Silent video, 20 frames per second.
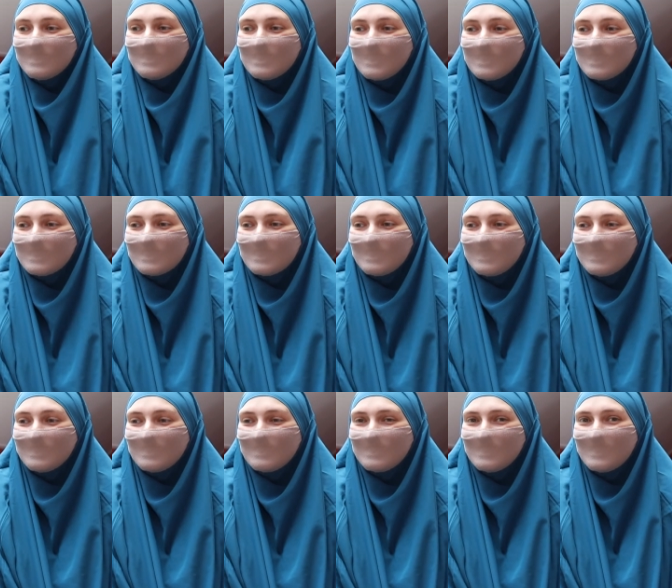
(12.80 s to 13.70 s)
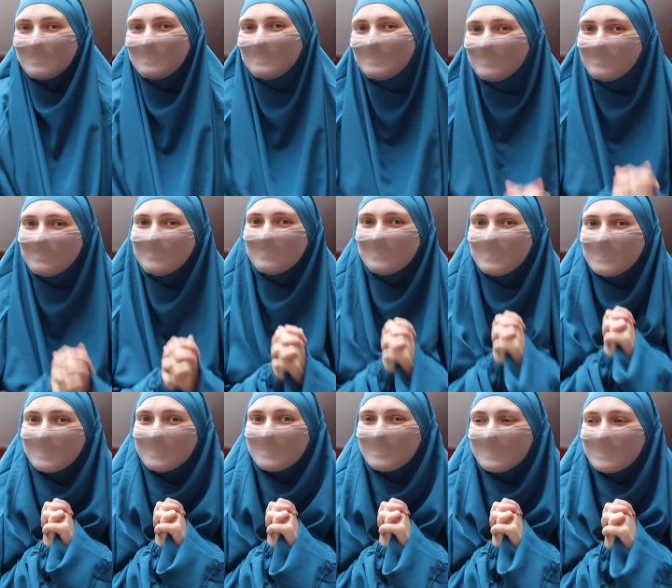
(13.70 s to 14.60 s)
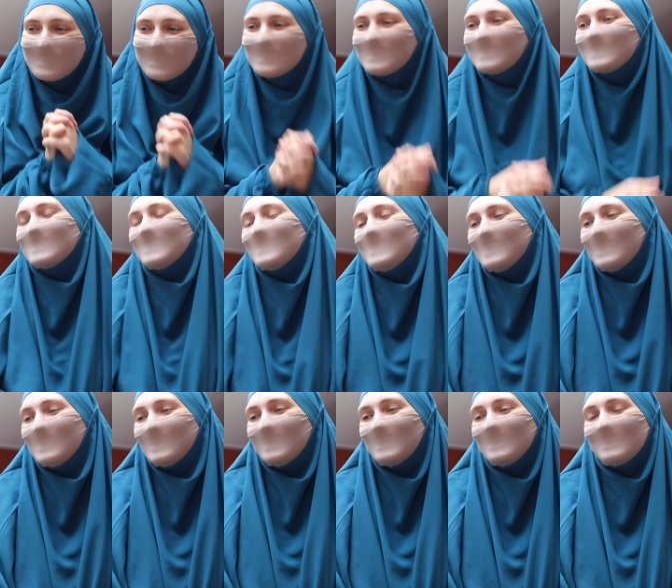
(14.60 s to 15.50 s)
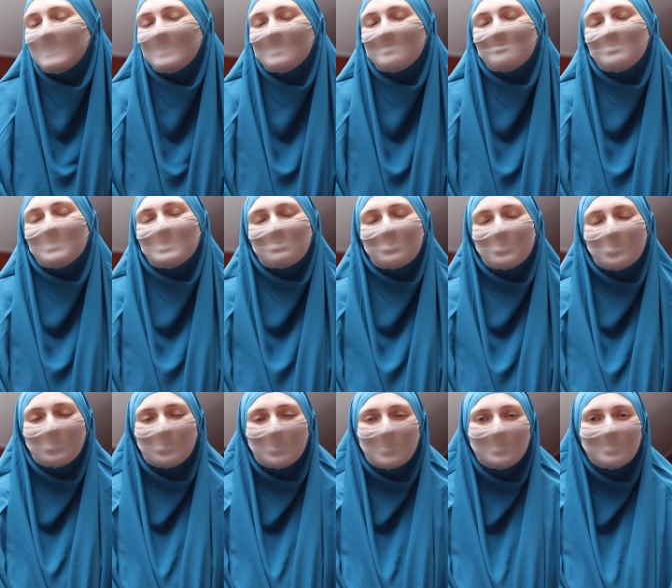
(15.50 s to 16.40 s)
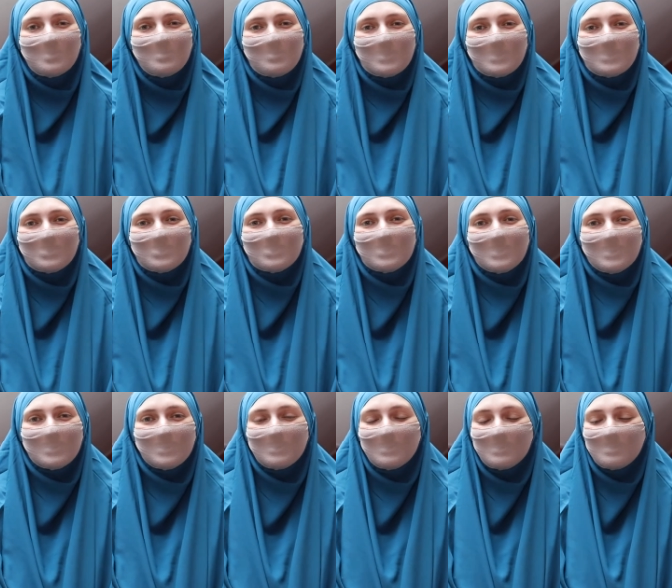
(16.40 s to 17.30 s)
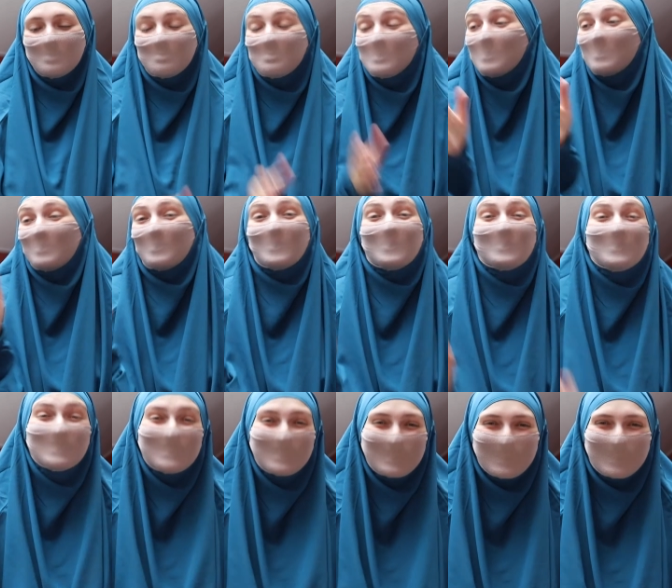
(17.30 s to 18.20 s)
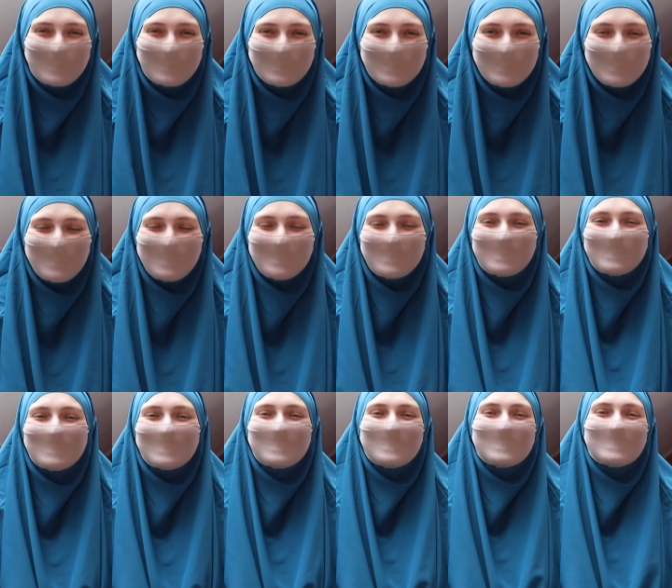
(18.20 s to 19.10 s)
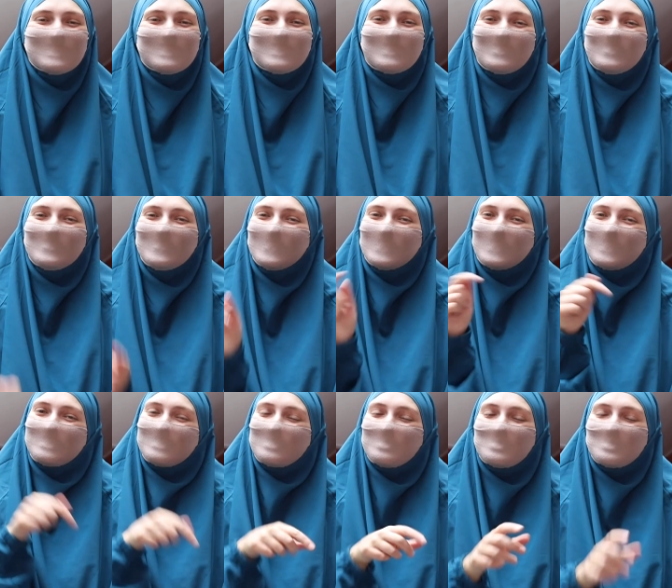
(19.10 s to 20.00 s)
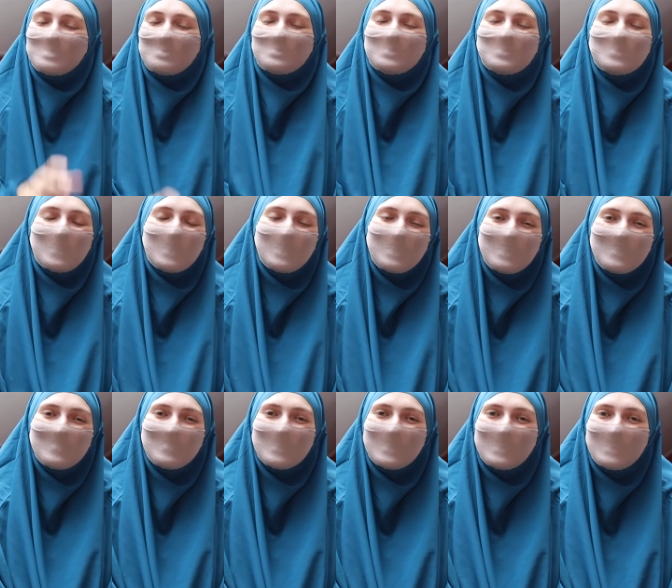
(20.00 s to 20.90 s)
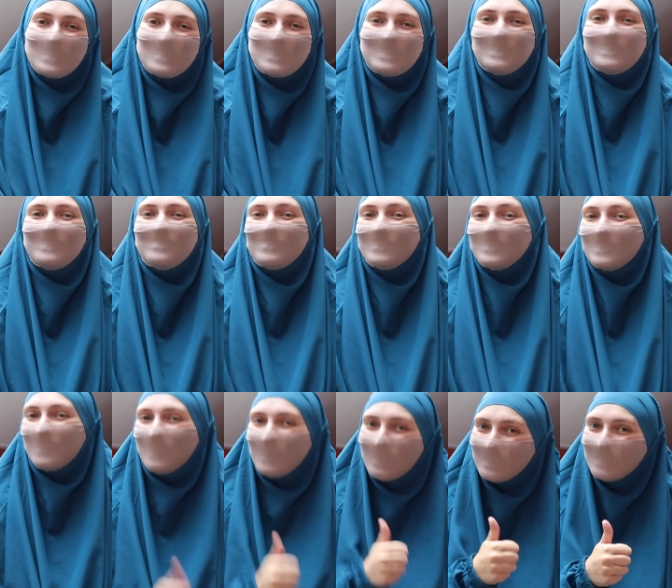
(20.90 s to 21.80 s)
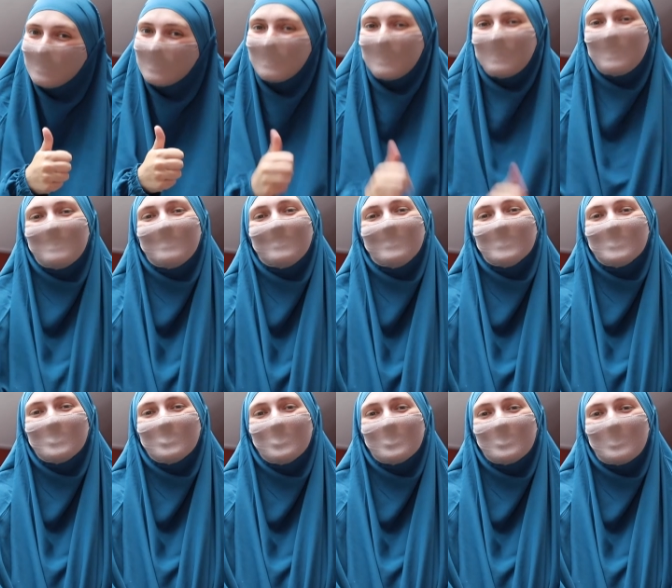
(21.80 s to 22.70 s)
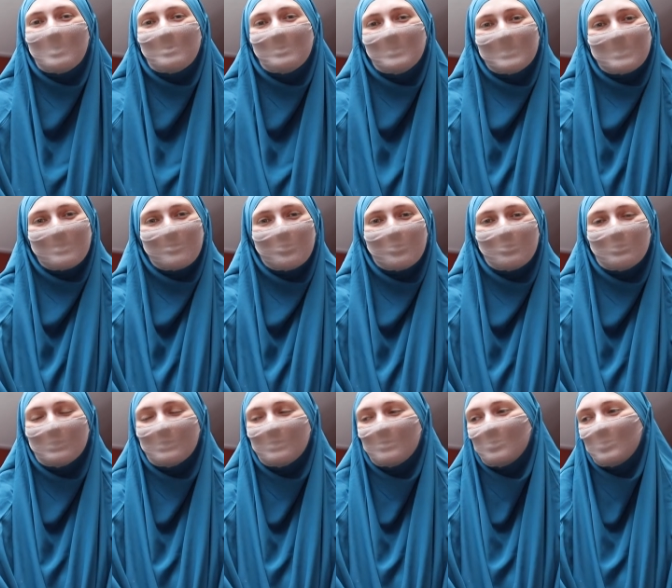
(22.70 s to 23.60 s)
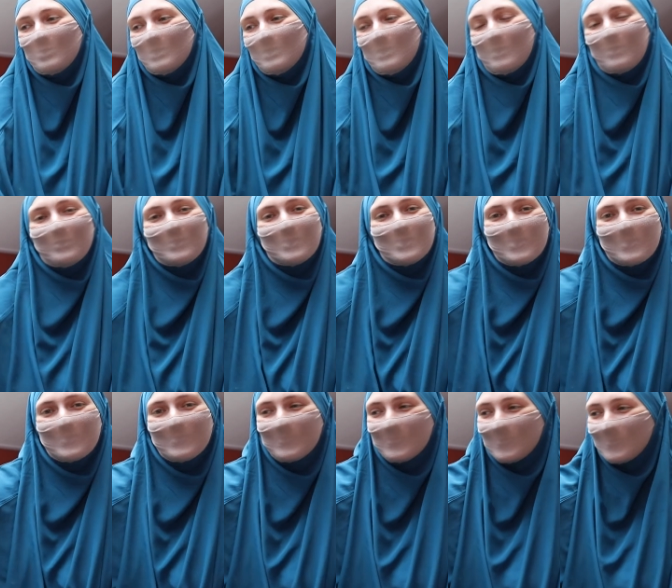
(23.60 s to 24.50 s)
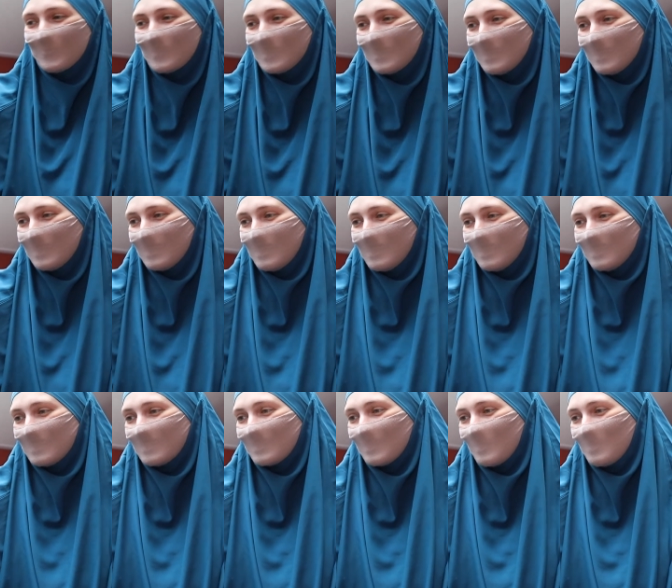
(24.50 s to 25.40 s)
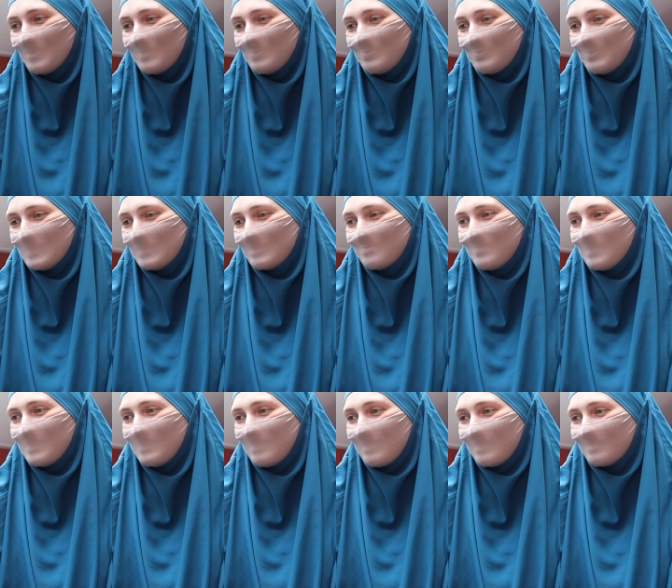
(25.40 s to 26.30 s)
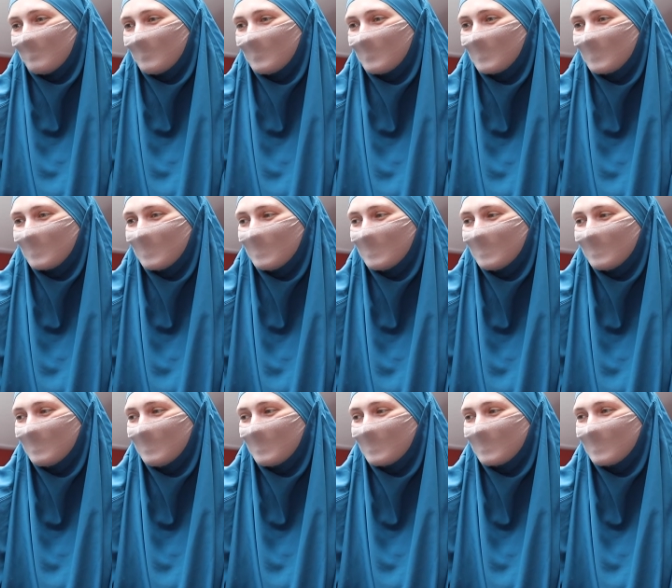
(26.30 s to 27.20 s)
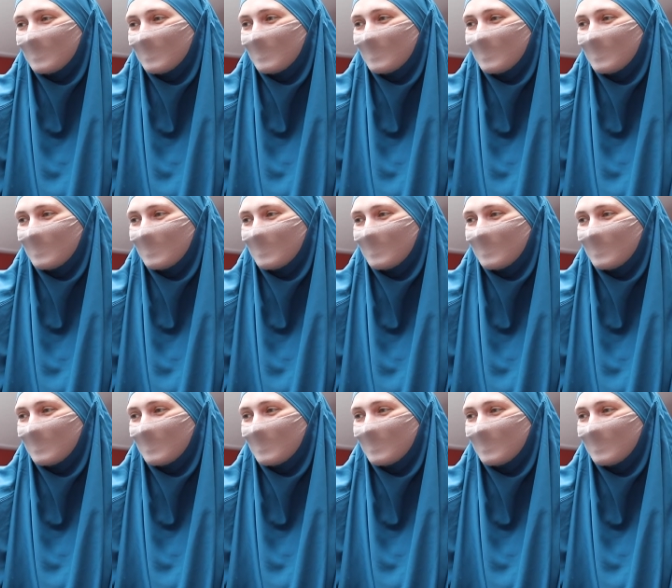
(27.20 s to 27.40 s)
Let's go and watch this. But before we start, just don't forget to subscribe and leave a like and also comment if you would love to. So Bismillah, let's start.